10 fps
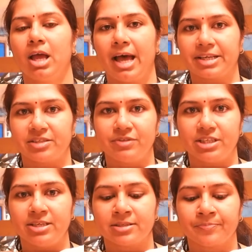
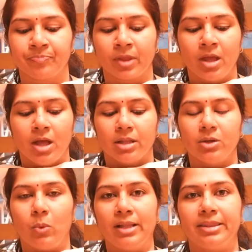activities.
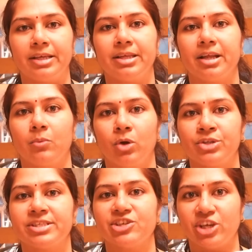The one thing that I would
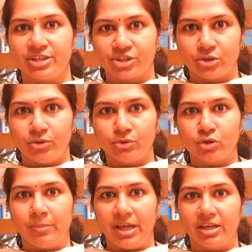suggest to you to
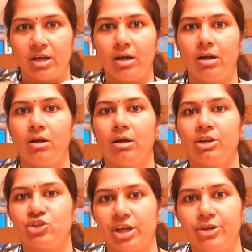make a
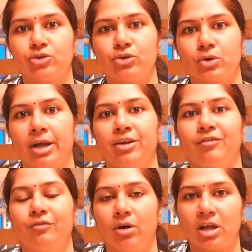change or to kind
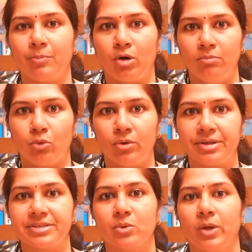of work upon more
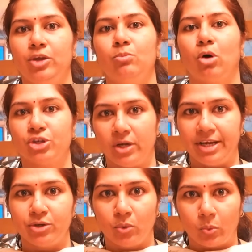is the way you
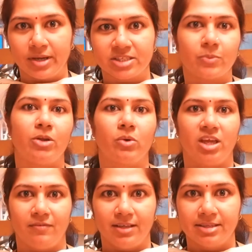modulate your voice when you're
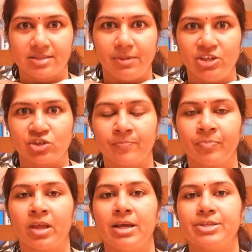giving the speech.
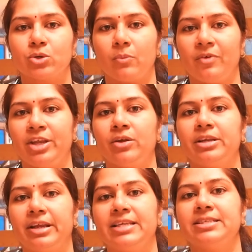So when you're
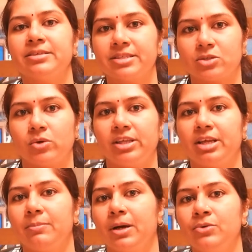narrating a story,
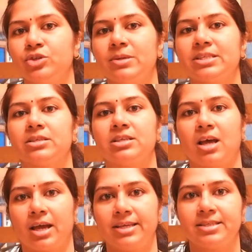there are bound to be certain
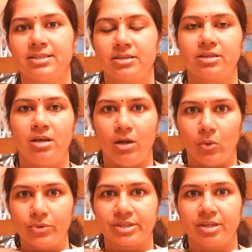highs and certain
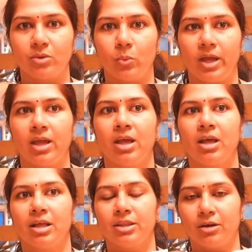lows in the way
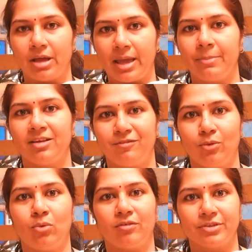the ebb and
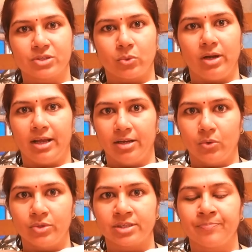flow of the storyline
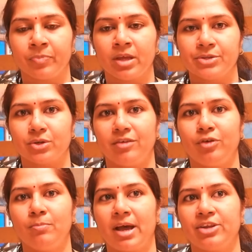goes. So if
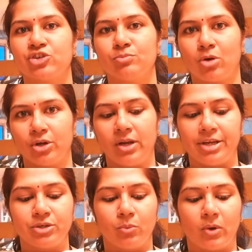you manage to
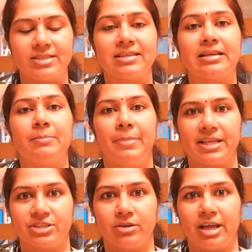modulate your voice a little
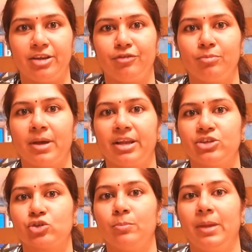better, and if you
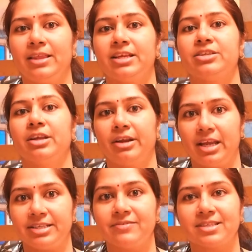manage to make that
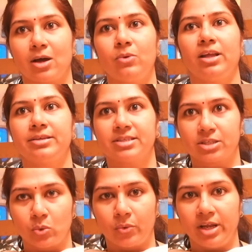narrative sound like a
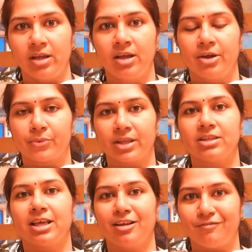story rather
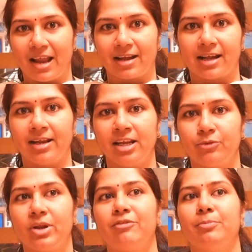than a flat line, it
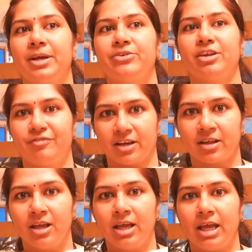would have a better effect.
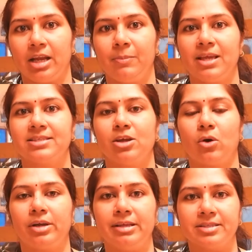It makes the
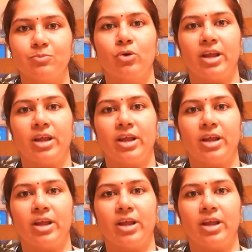audience more